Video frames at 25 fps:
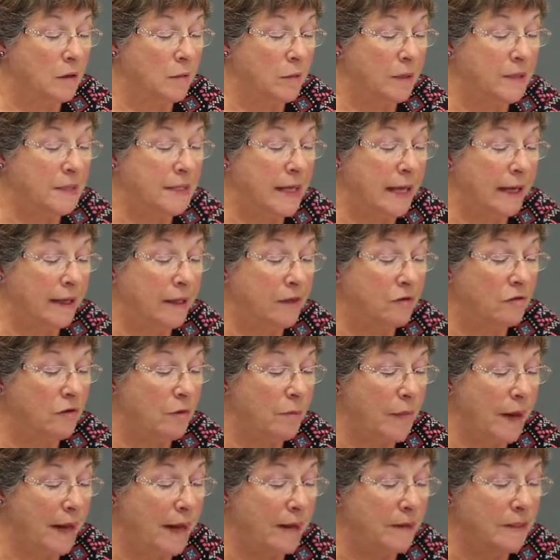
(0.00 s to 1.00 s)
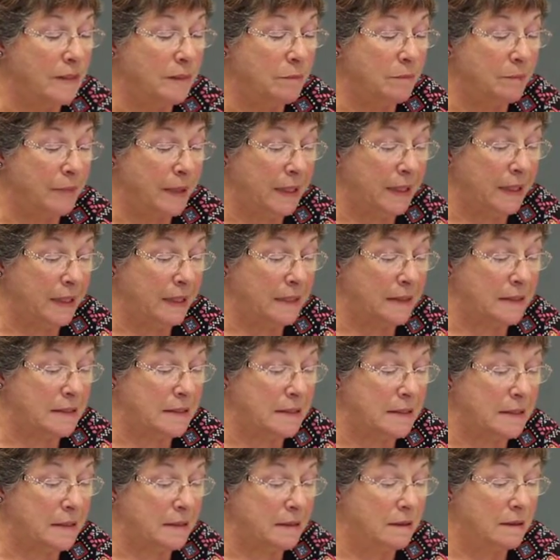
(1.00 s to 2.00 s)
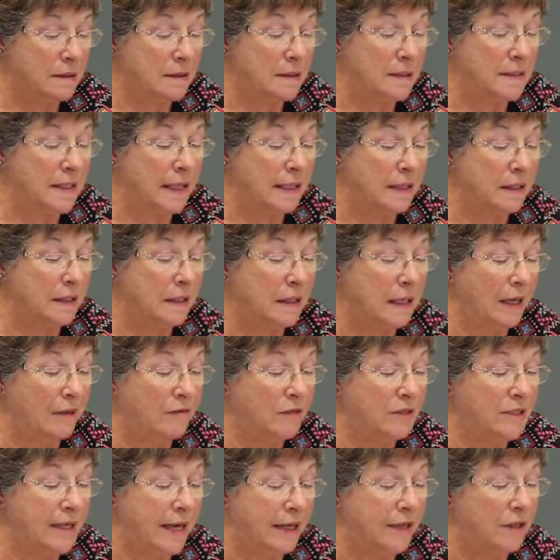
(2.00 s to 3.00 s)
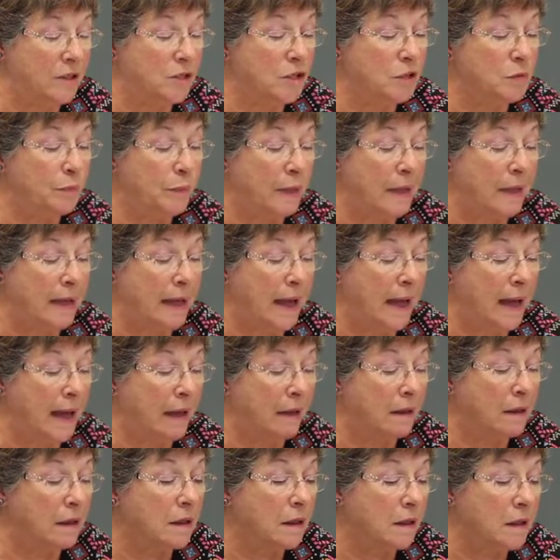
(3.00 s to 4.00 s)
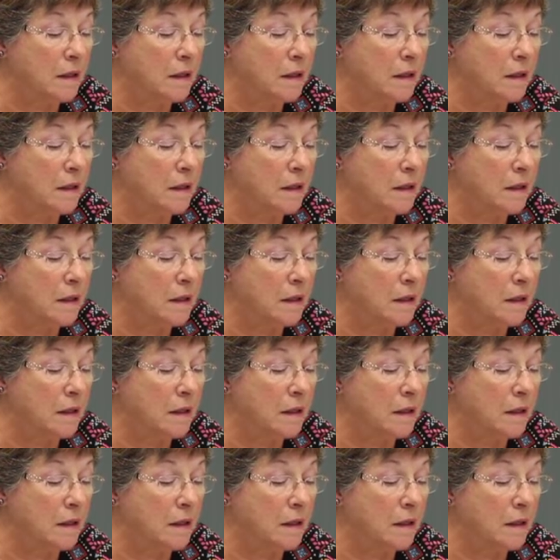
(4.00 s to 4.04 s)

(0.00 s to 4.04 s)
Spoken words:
The battalion remained in billets, and Second Lieutenant B.L.